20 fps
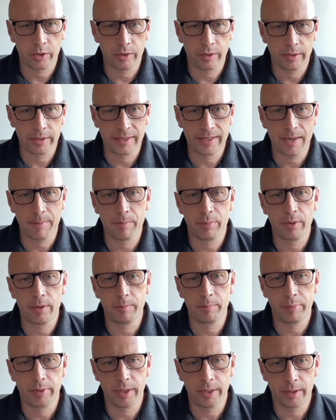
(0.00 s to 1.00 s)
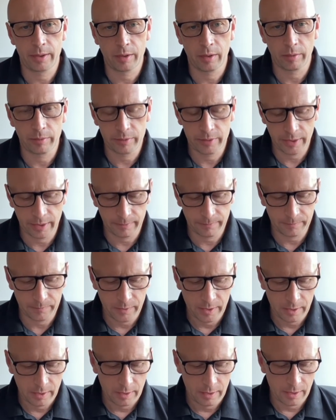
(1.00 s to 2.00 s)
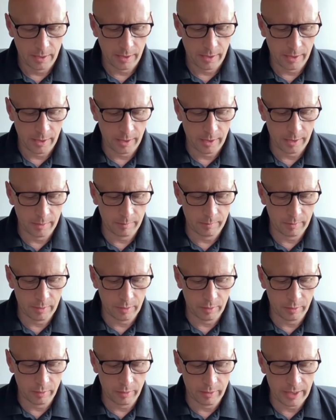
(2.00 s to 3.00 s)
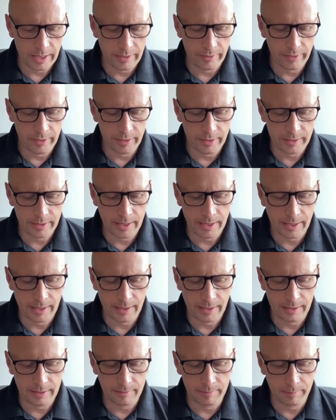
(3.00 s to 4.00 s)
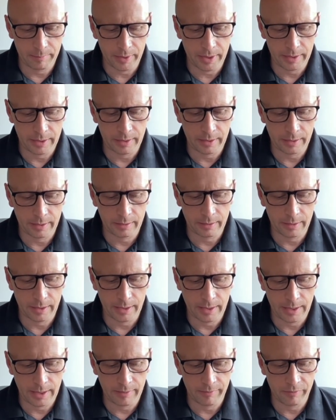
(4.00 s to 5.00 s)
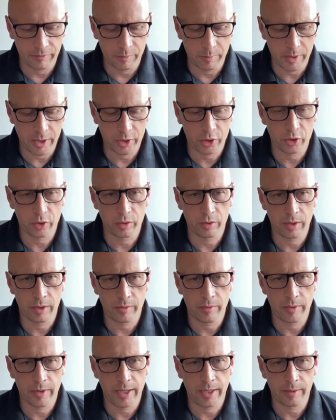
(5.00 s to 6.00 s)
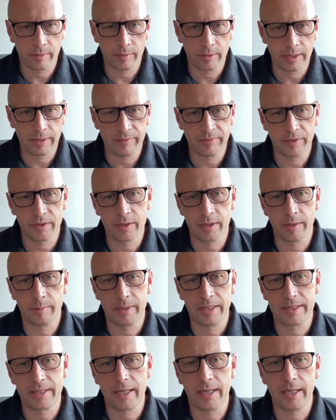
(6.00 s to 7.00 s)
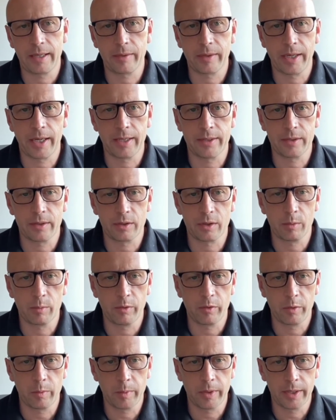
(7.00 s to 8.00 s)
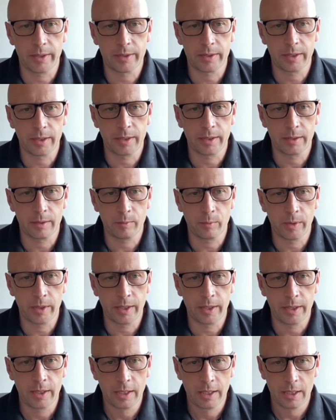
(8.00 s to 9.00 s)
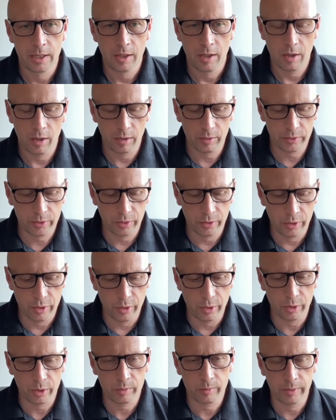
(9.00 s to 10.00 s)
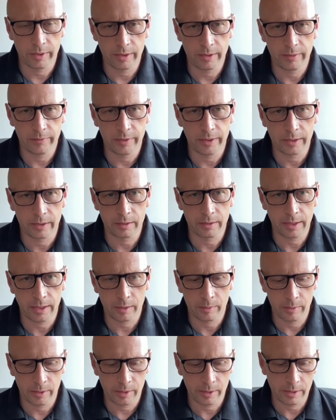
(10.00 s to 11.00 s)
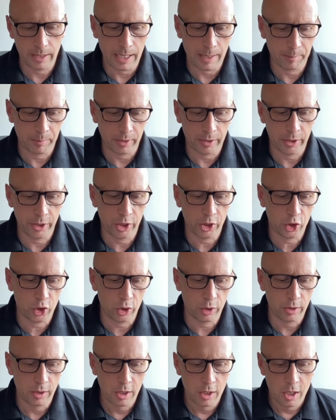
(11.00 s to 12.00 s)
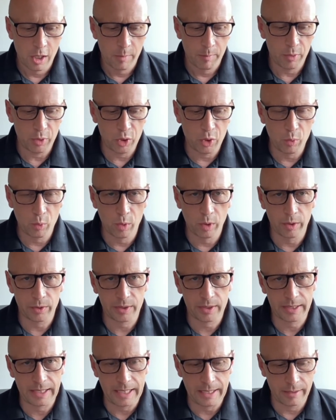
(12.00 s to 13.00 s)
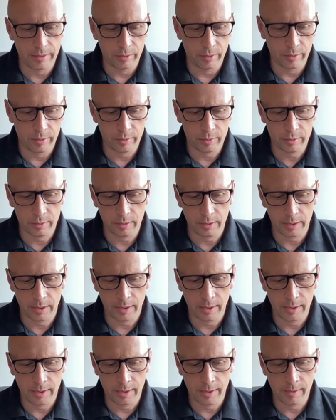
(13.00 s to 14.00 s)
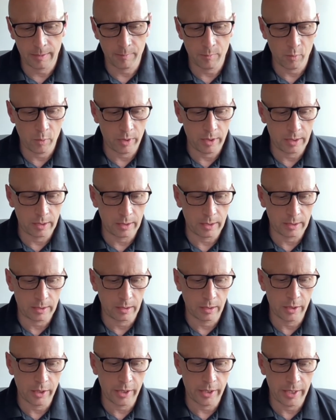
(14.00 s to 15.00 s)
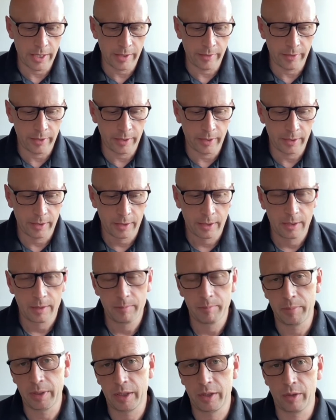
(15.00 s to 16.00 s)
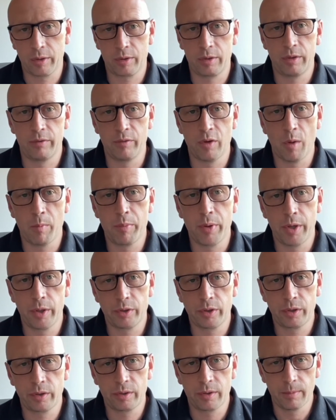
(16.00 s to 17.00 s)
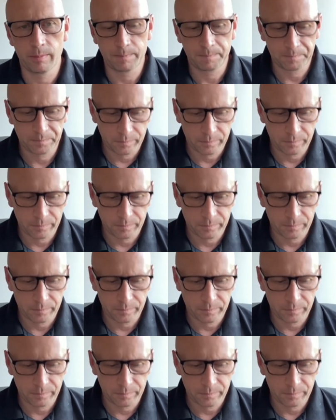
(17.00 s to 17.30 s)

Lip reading: as separate paid content. The other areas are basically information around the infotainment teardown guides that some of you may have seen that we also host within the Vehicle Network application, but you won't see those within this Learn area because you've not purchased them.